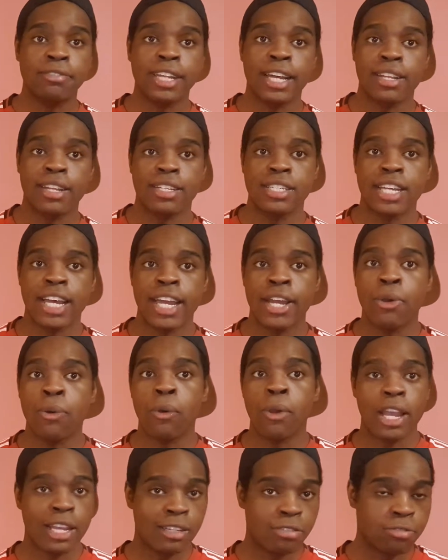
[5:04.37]
that the title
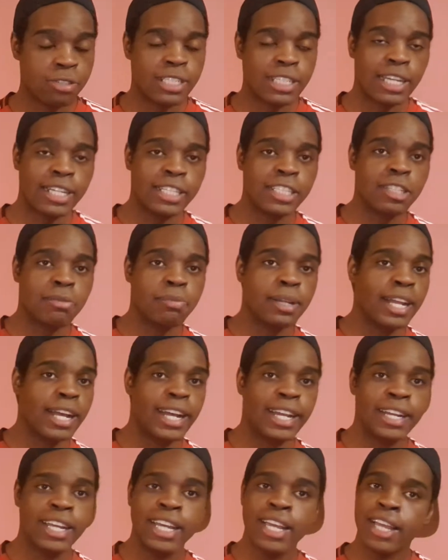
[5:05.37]
is returning to Milan.
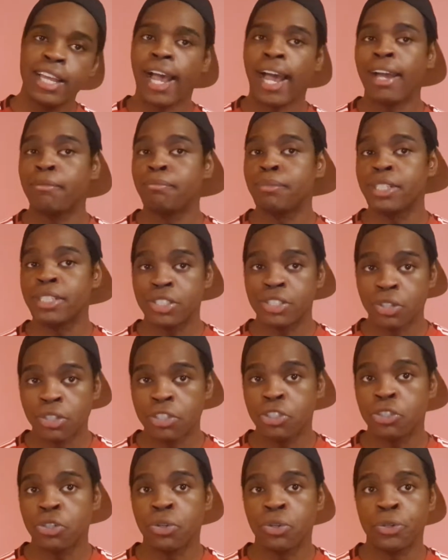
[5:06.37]
I'm just not
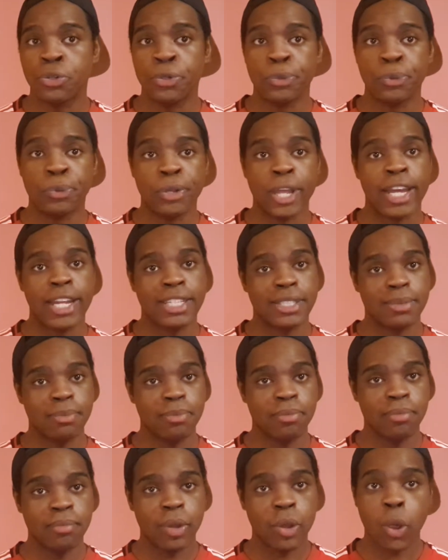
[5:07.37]
sure who yet.
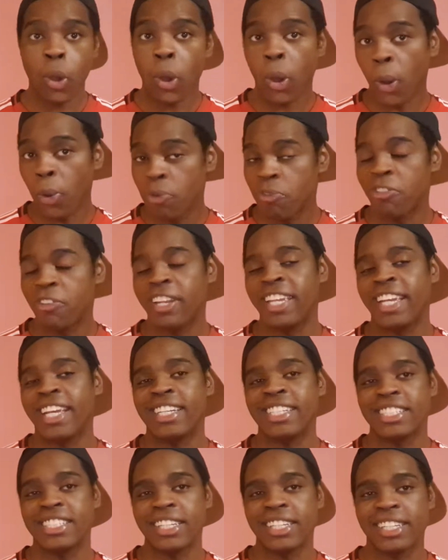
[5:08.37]
Hopefully
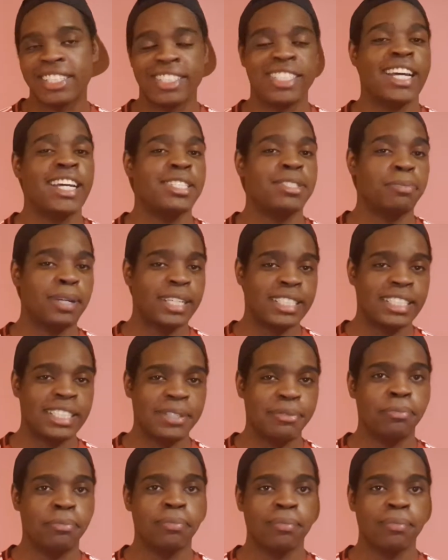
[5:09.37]
Inter, because that's my team.